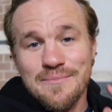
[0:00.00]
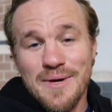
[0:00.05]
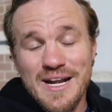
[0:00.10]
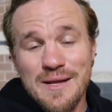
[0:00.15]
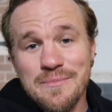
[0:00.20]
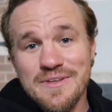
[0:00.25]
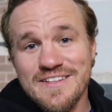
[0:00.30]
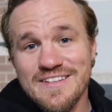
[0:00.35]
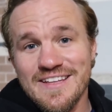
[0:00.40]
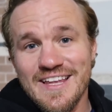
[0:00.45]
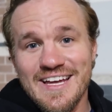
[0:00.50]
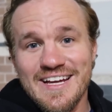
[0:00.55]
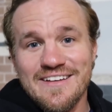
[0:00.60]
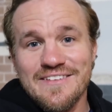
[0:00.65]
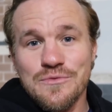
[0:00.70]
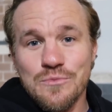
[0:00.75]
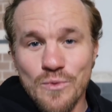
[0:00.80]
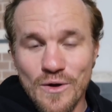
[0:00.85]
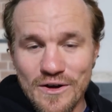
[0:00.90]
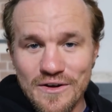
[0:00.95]
My name is
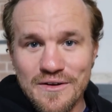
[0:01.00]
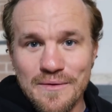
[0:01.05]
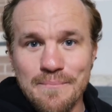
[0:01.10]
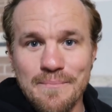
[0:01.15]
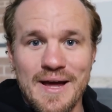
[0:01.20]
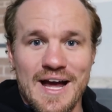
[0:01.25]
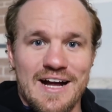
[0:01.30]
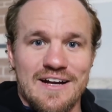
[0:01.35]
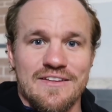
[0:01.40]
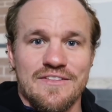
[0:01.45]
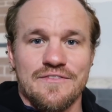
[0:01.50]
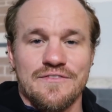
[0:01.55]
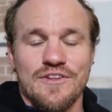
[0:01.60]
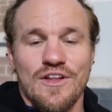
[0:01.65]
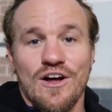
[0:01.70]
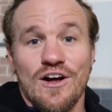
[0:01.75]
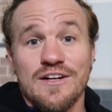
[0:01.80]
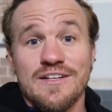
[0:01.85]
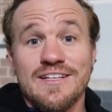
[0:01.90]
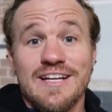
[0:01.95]
Lex, welcome back to the vlog.